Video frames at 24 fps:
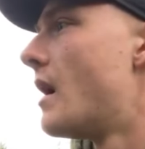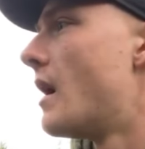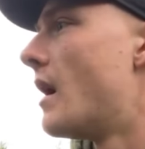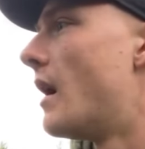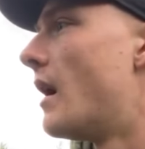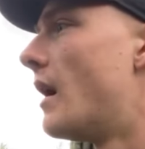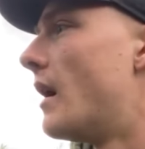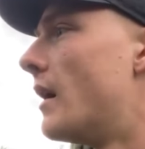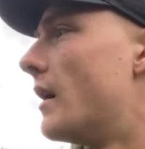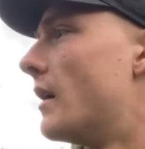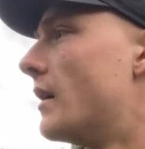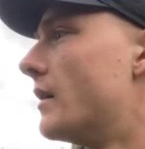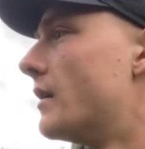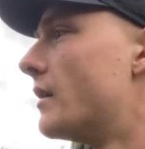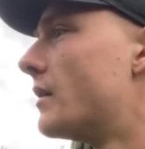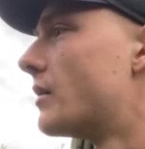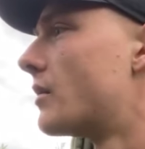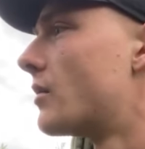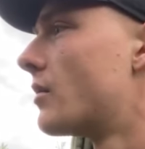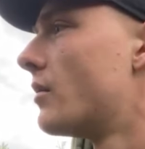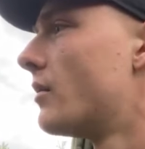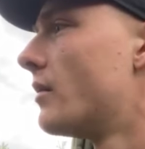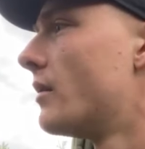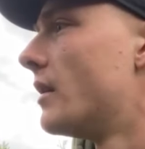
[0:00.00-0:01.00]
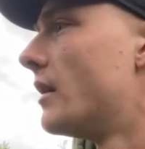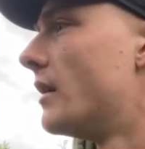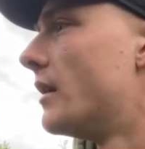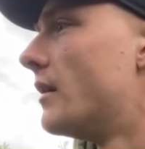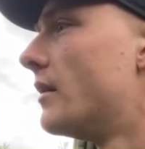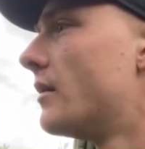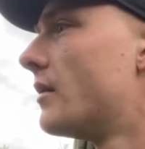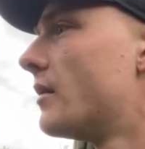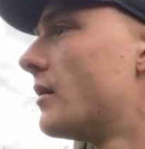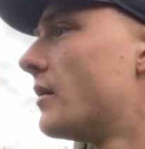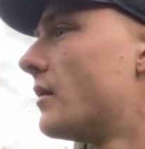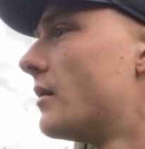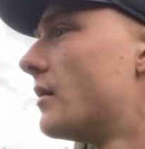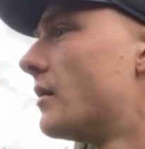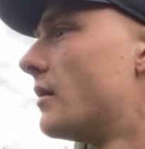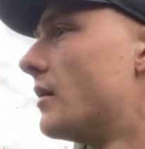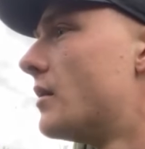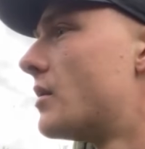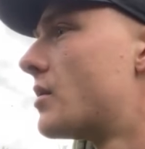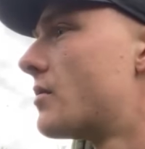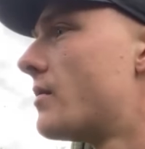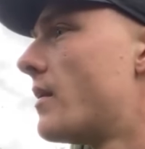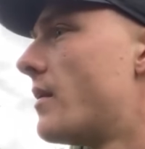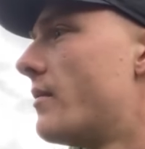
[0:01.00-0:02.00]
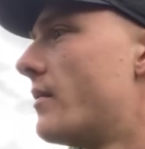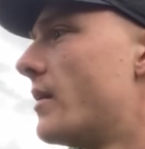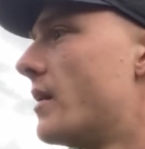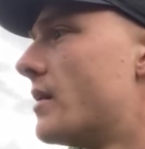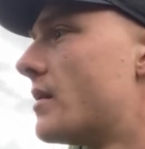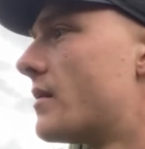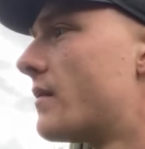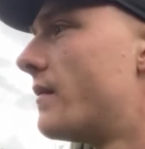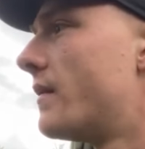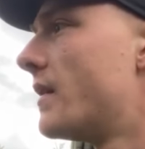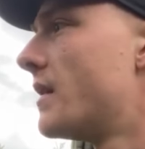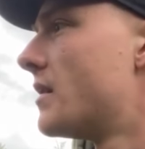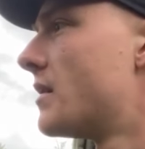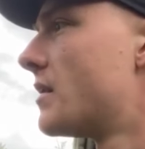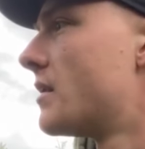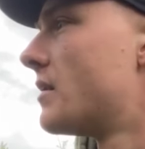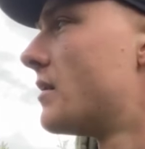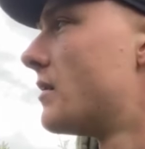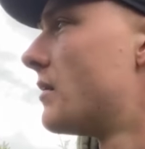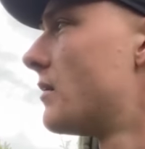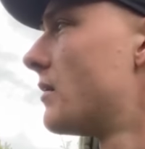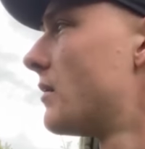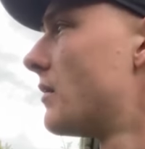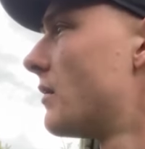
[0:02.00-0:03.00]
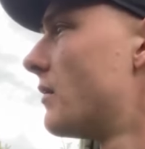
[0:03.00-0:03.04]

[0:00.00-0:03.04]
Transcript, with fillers: and currently the swim is fizzing